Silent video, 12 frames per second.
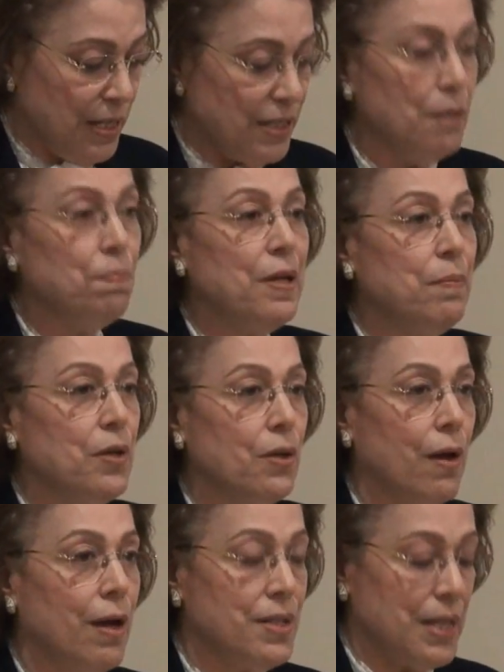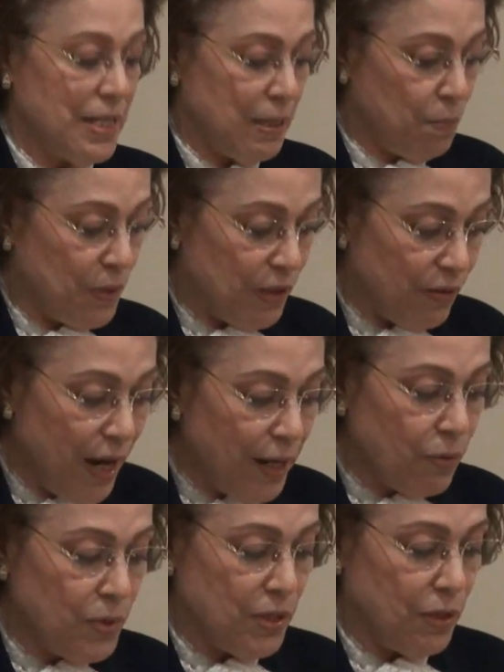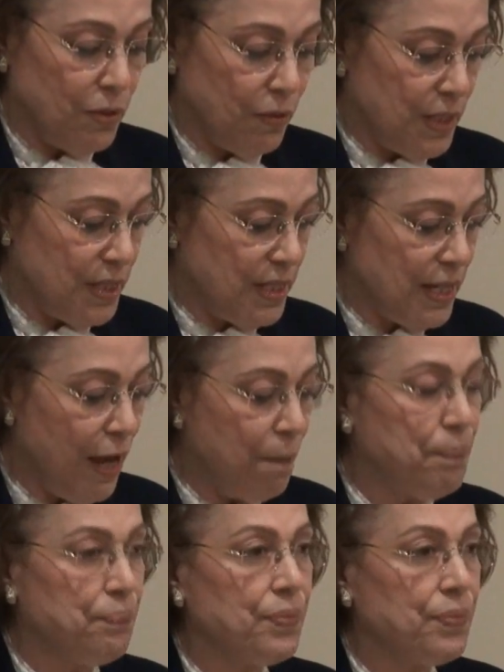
simply because as a prerequisite to this step